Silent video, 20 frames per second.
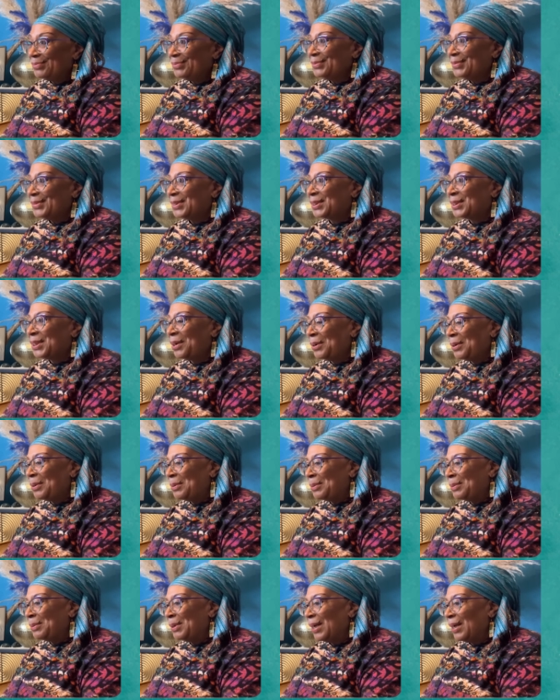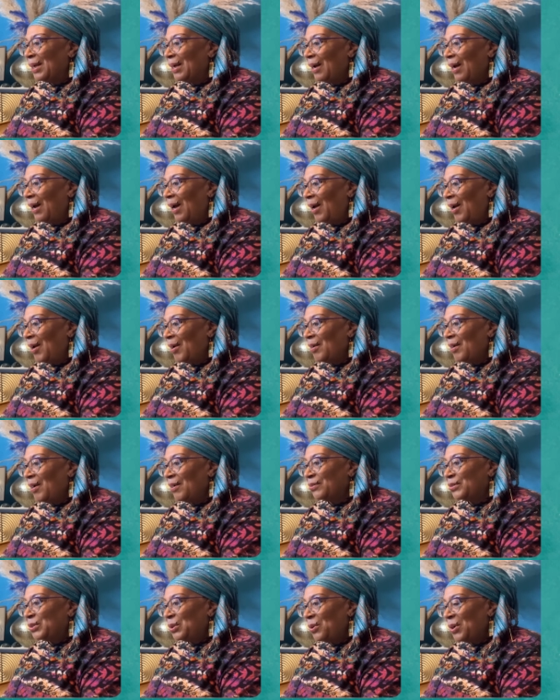So, uh,
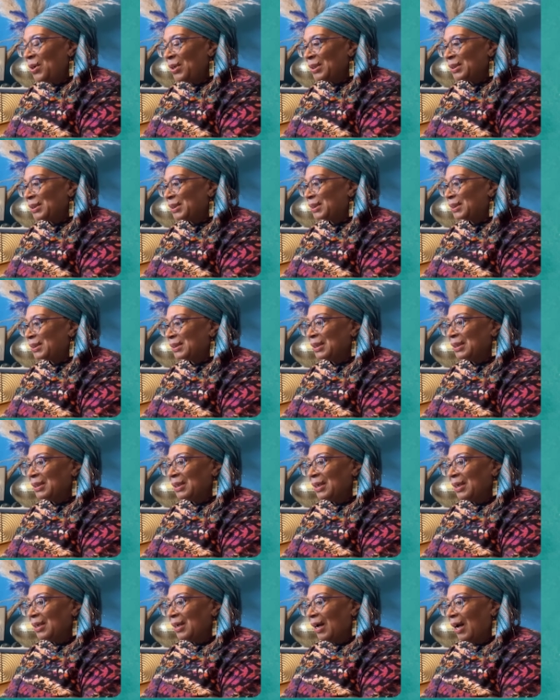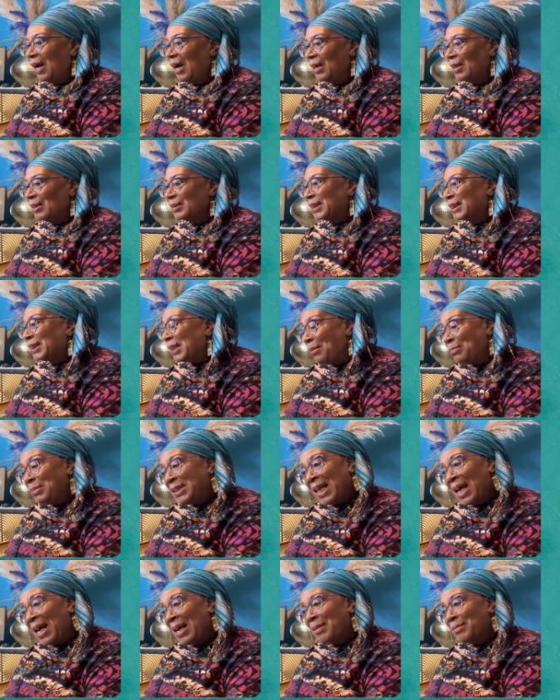of course, uh,
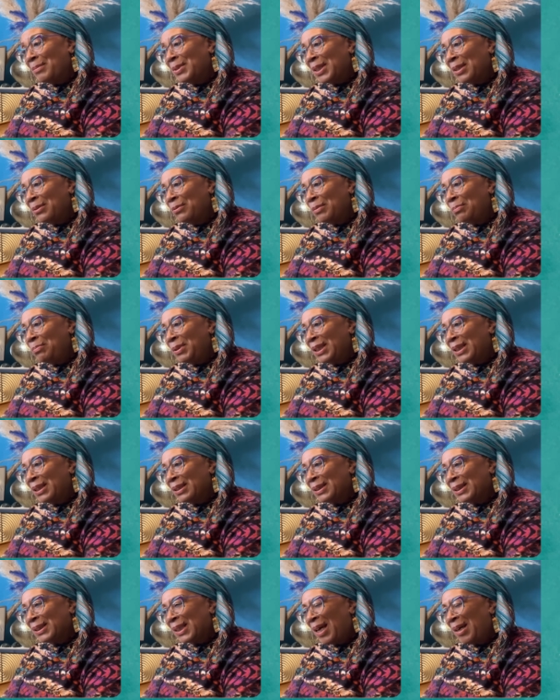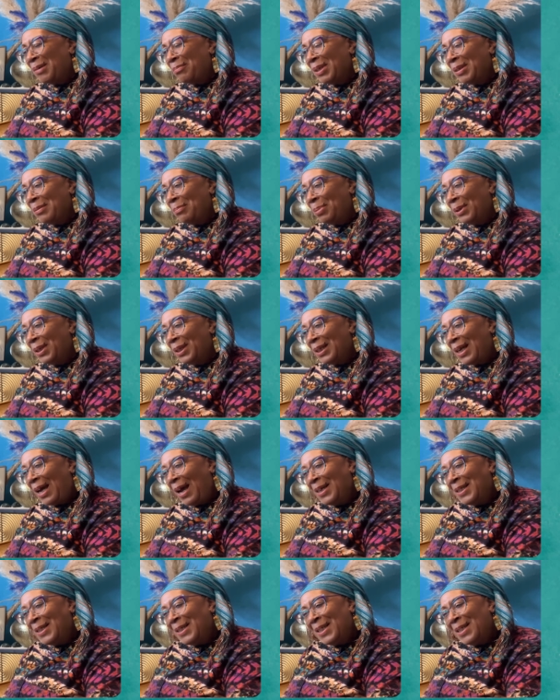sometimes it would be consignment, but
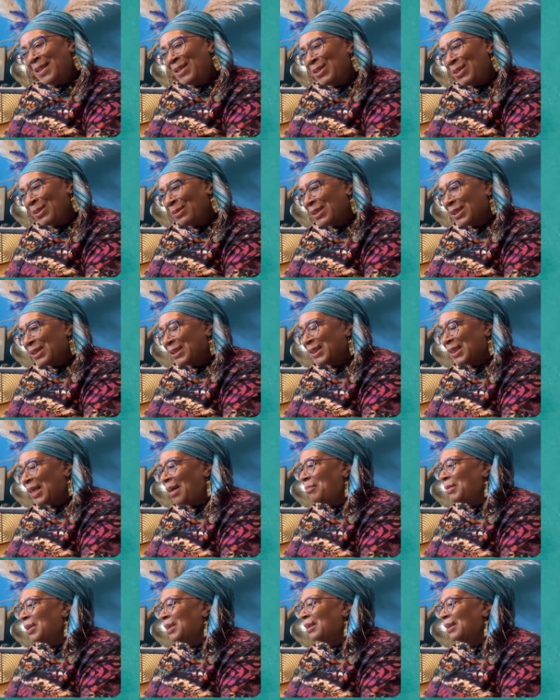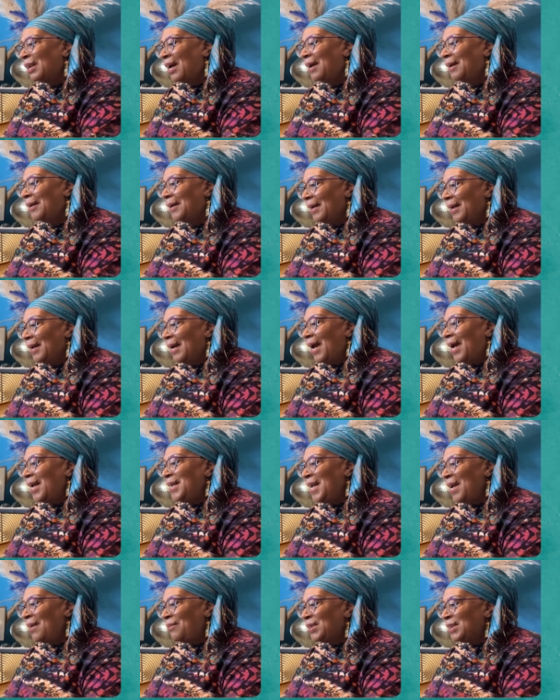I didn't do consignment a lot. I
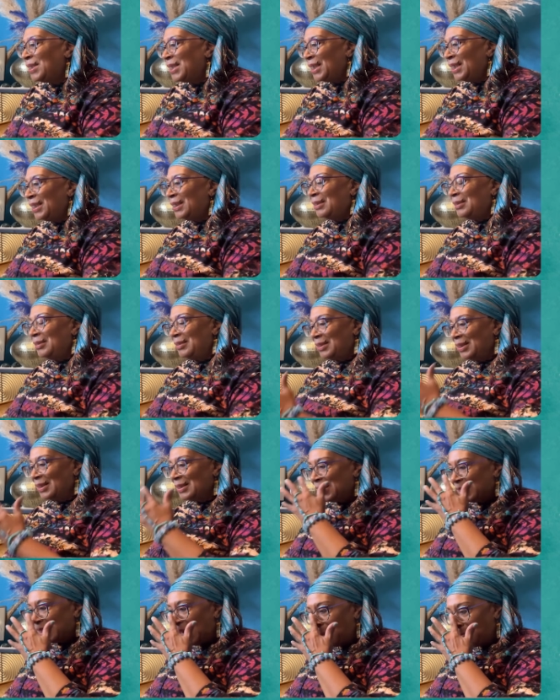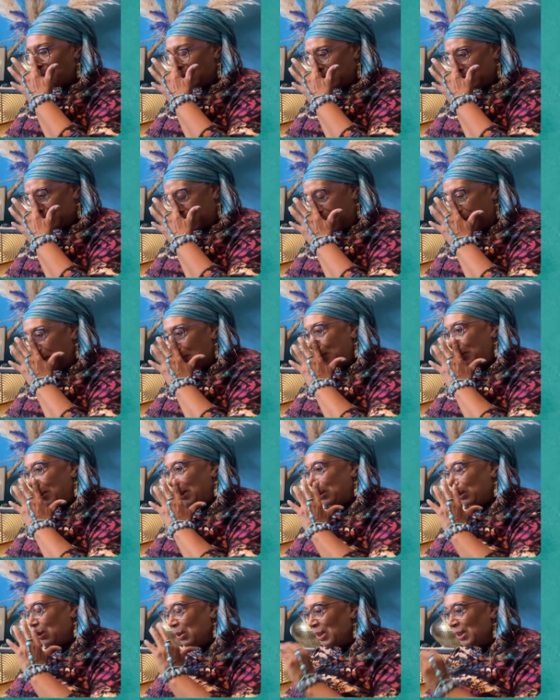never did consignment a lot
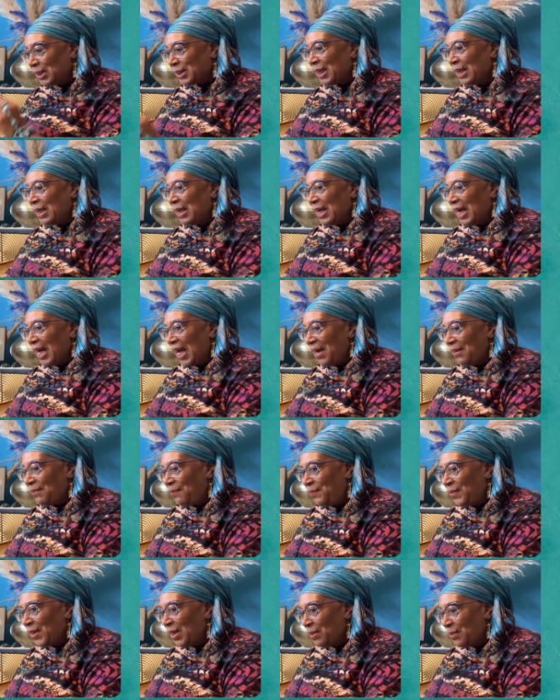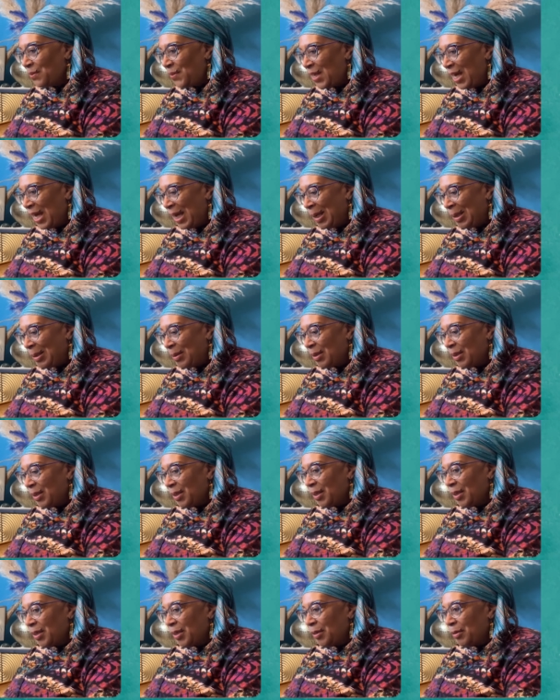because I felt that
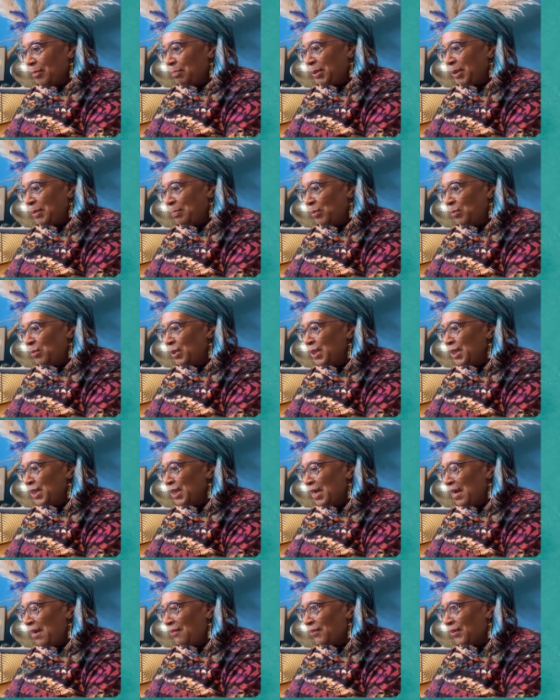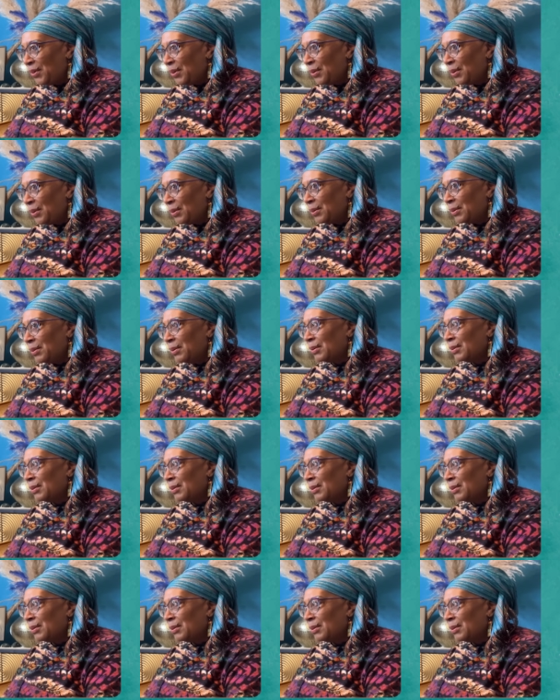people would never